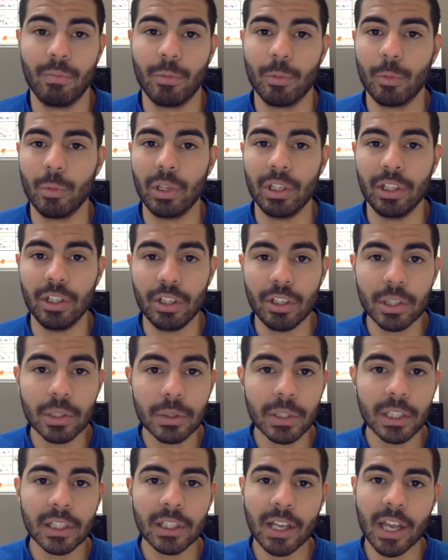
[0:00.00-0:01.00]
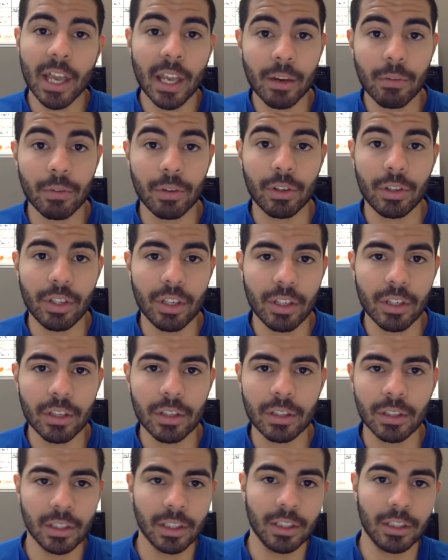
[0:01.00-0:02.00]
renew it every
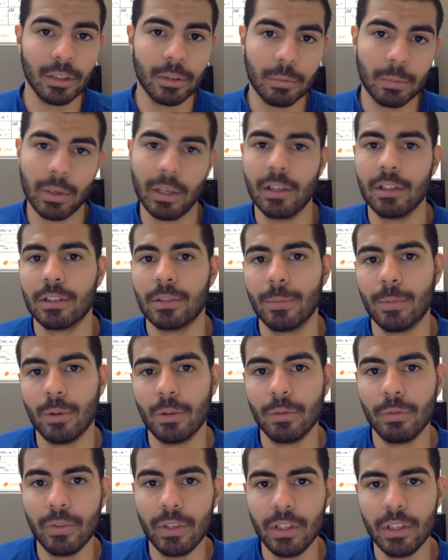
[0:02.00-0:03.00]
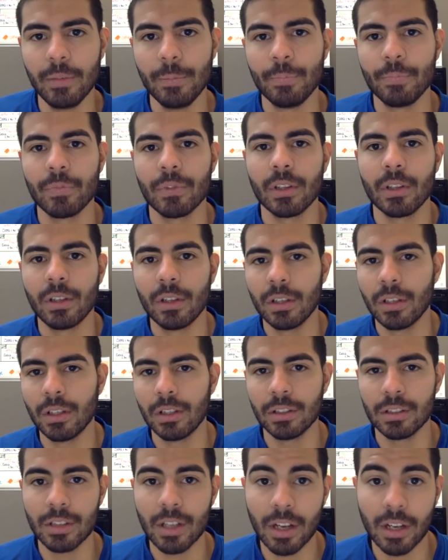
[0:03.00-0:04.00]
year and you pay a small fee.
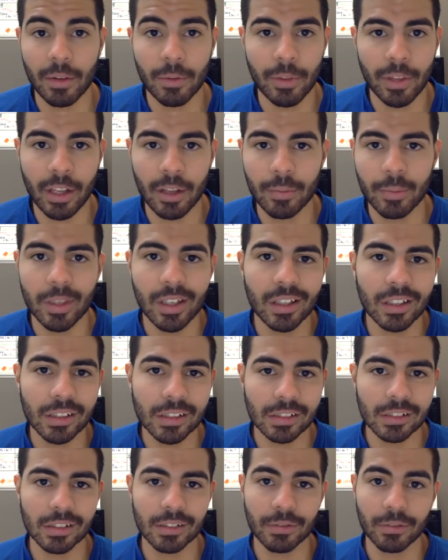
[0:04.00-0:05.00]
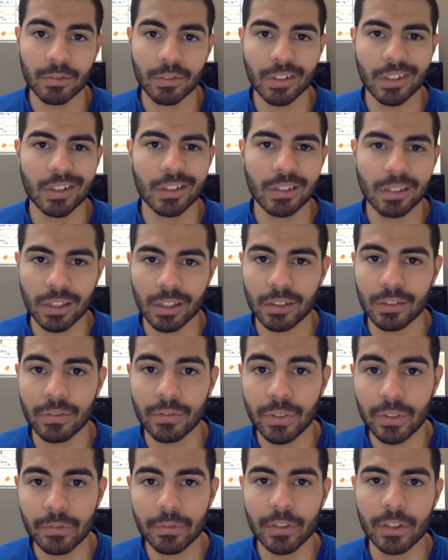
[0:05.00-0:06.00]
It's not that big, it's like
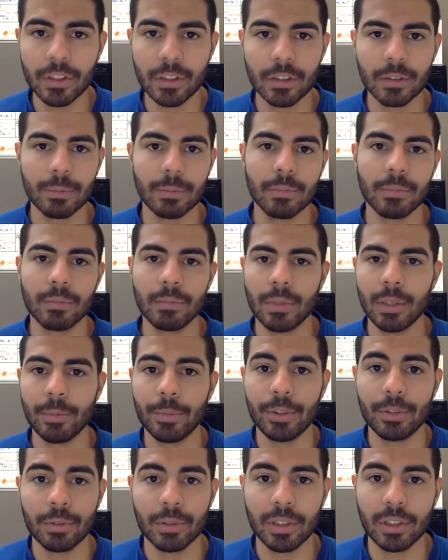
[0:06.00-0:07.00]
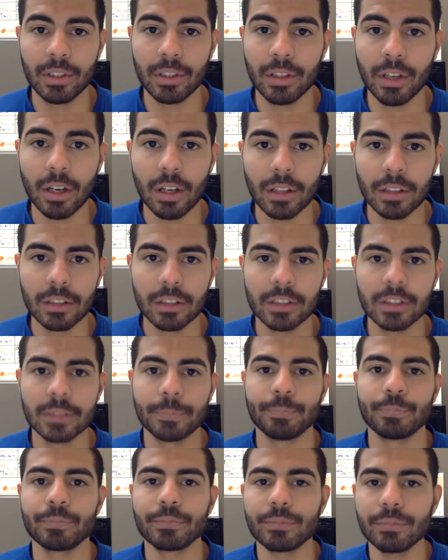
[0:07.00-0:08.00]
15, maybe $20,
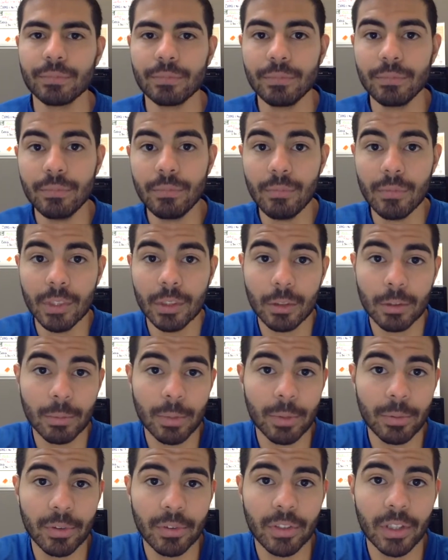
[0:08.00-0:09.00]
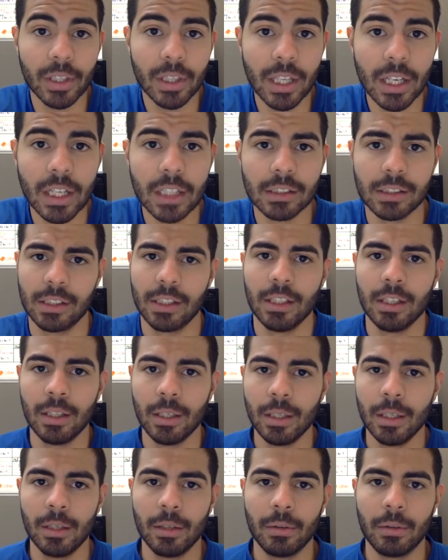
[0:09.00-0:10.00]
or maybe even less,
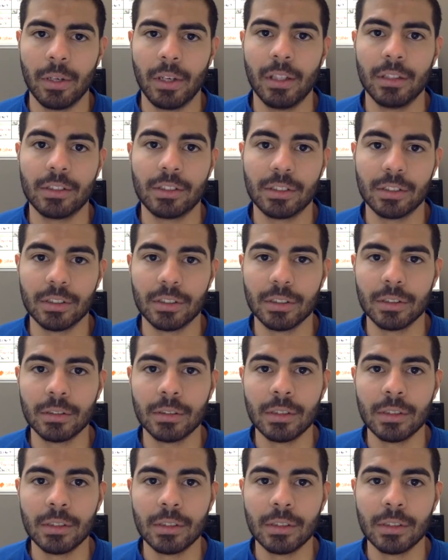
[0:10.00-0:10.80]
right? So